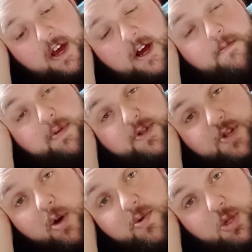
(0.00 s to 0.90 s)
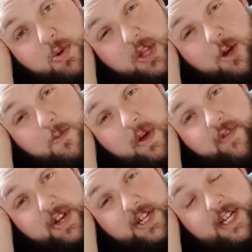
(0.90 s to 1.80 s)
Plus, they always do a little bit of
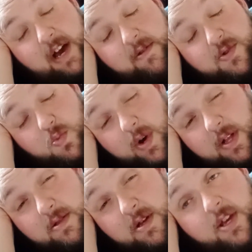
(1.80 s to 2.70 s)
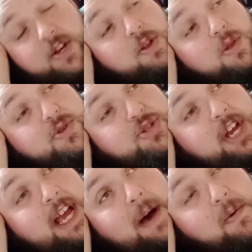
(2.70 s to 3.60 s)
a discount as well. You can also
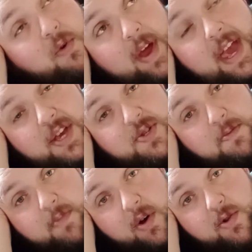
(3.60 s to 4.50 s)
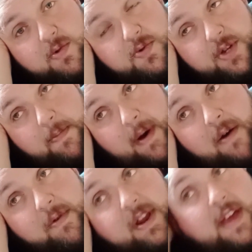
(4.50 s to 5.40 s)
check out Great Eastern Models.
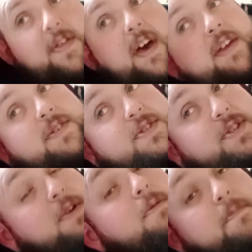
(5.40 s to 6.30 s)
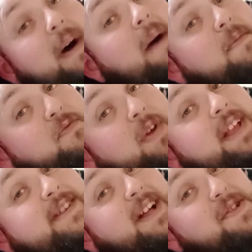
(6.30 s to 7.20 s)
Apparently, they're still Bachmann
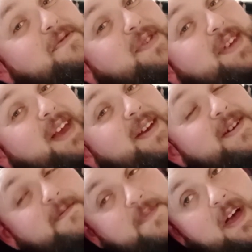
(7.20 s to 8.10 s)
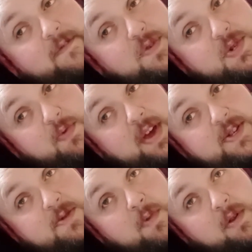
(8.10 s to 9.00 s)
Retailer of the Year. I've used Great
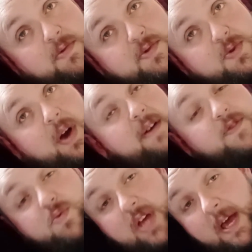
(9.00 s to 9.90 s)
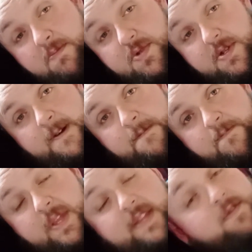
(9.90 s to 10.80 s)
Eastern Models quite a few times.
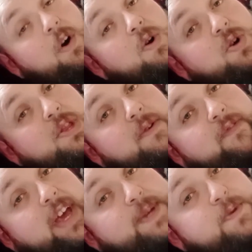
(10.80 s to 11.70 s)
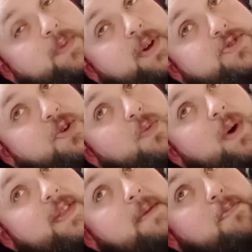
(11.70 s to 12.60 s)
And they've got a good little Facebook page too,
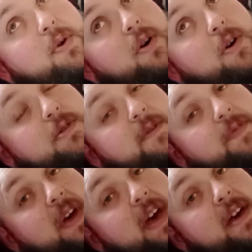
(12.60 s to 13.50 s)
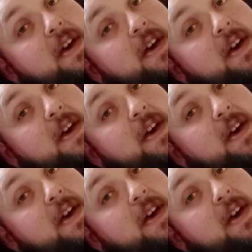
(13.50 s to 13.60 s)
where they put all of their